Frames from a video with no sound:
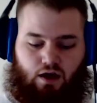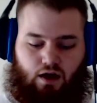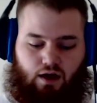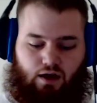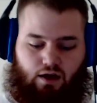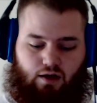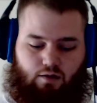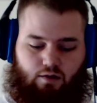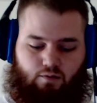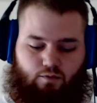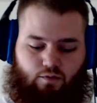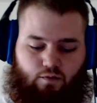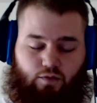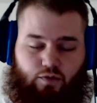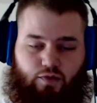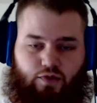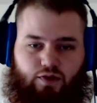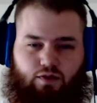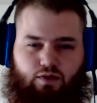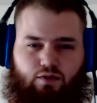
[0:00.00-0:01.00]

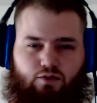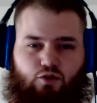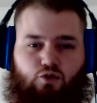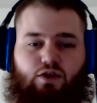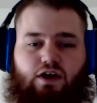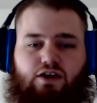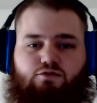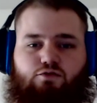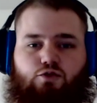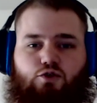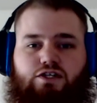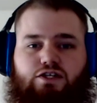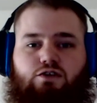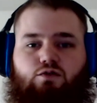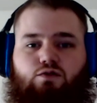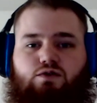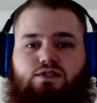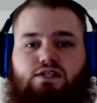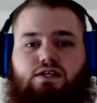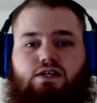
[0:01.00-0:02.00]
2014
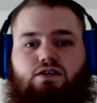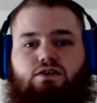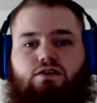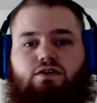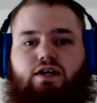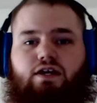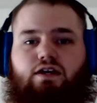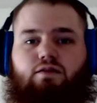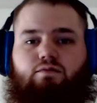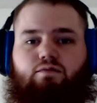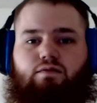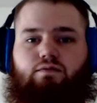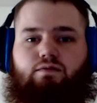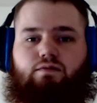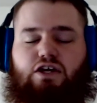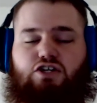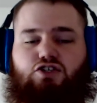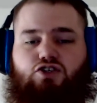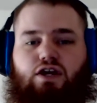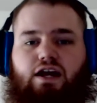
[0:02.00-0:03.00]
was the year that
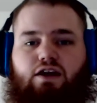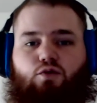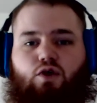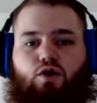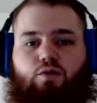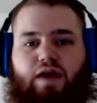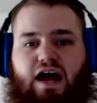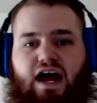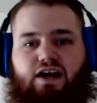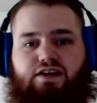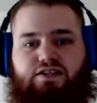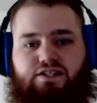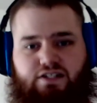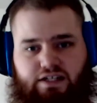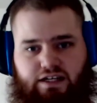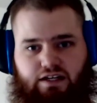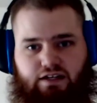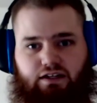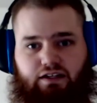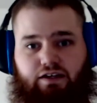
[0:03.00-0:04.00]
Measure 91 passed
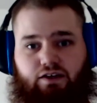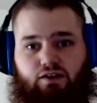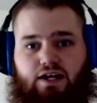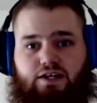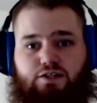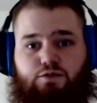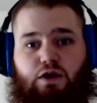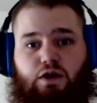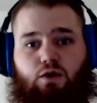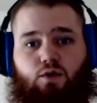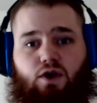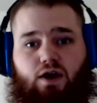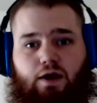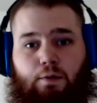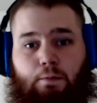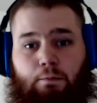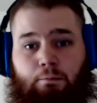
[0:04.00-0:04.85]
and legalized marijuana.